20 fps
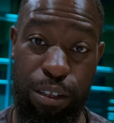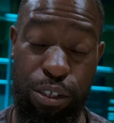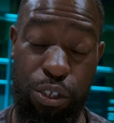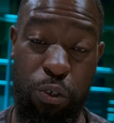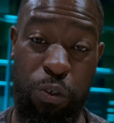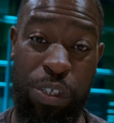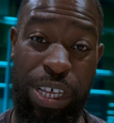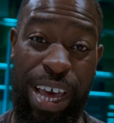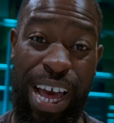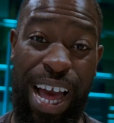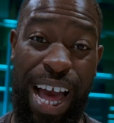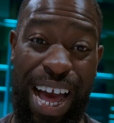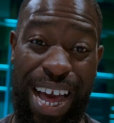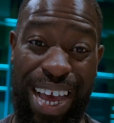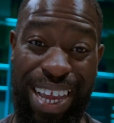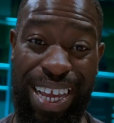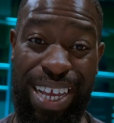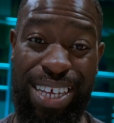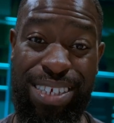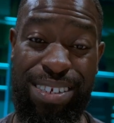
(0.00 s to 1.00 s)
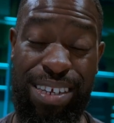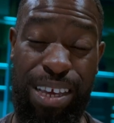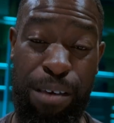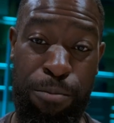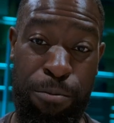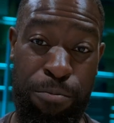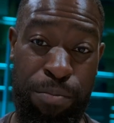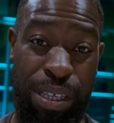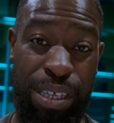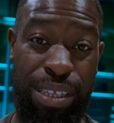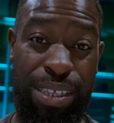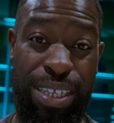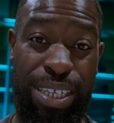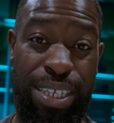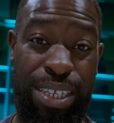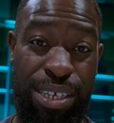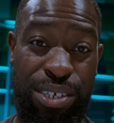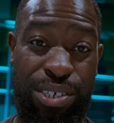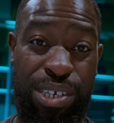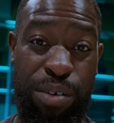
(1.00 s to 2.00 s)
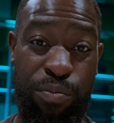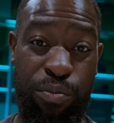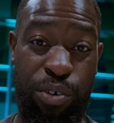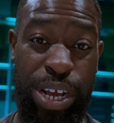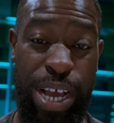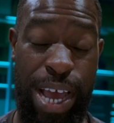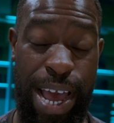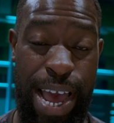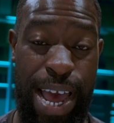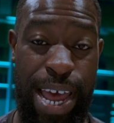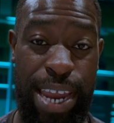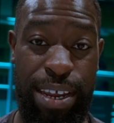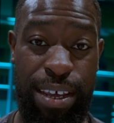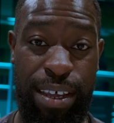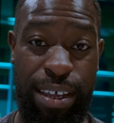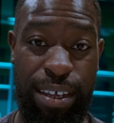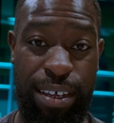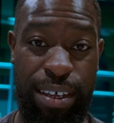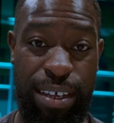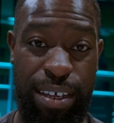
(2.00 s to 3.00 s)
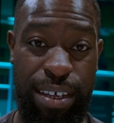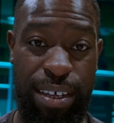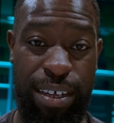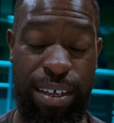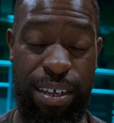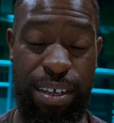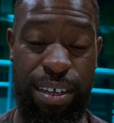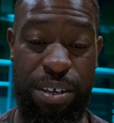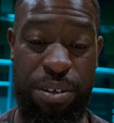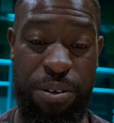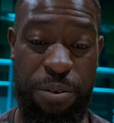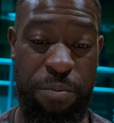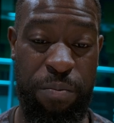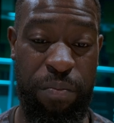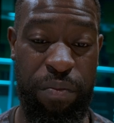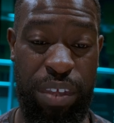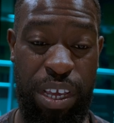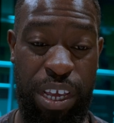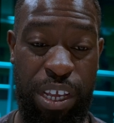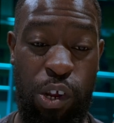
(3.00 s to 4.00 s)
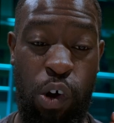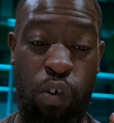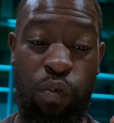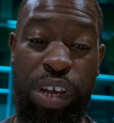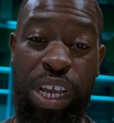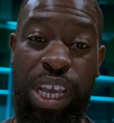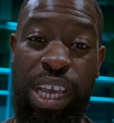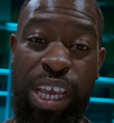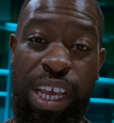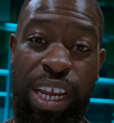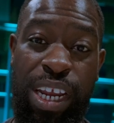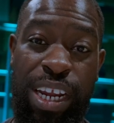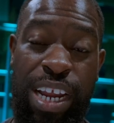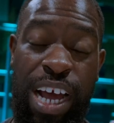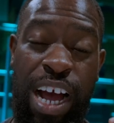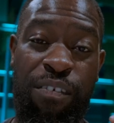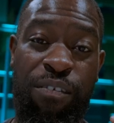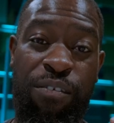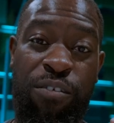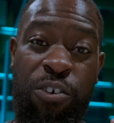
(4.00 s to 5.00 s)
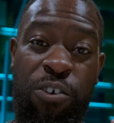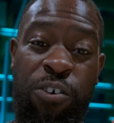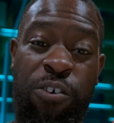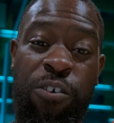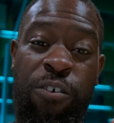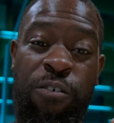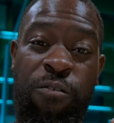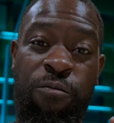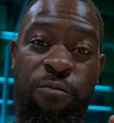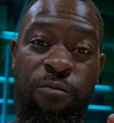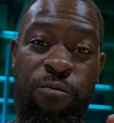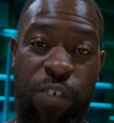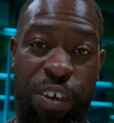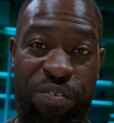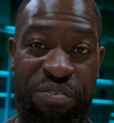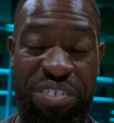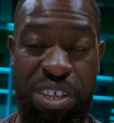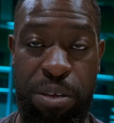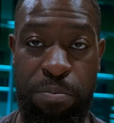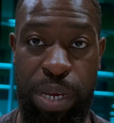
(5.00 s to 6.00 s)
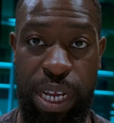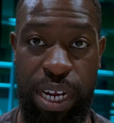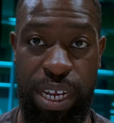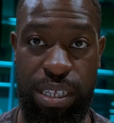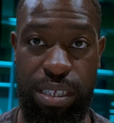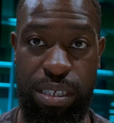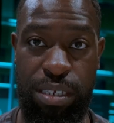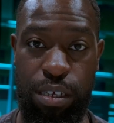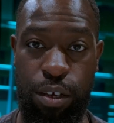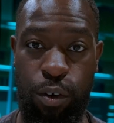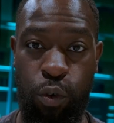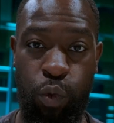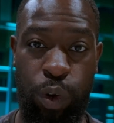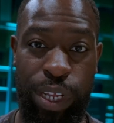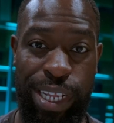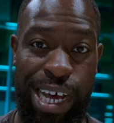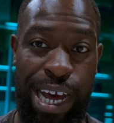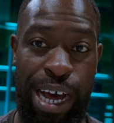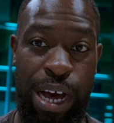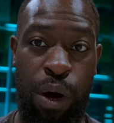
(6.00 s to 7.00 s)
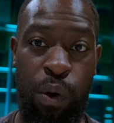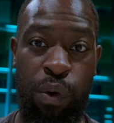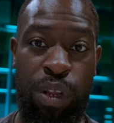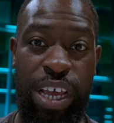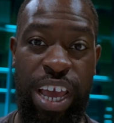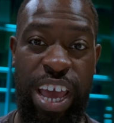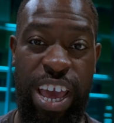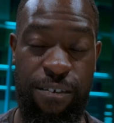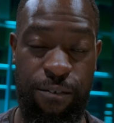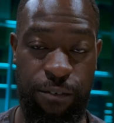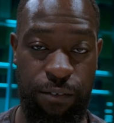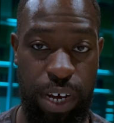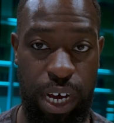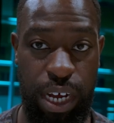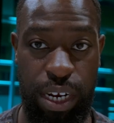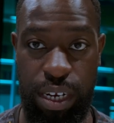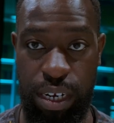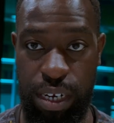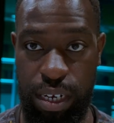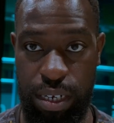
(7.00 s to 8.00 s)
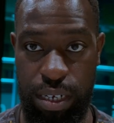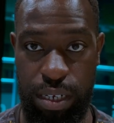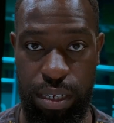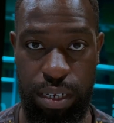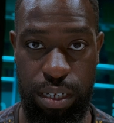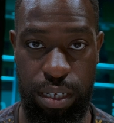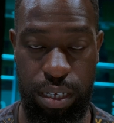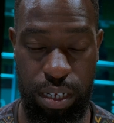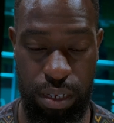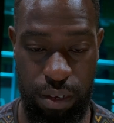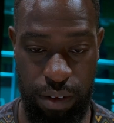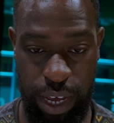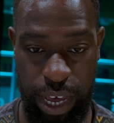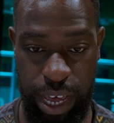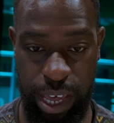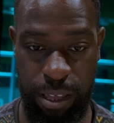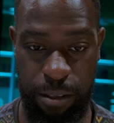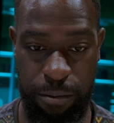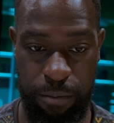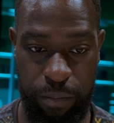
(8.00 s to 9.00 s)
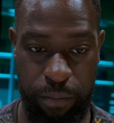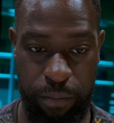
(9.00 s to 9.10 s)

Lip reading: to the highest capability that this camera had, it overheated after 50 minutes without a fan, okay?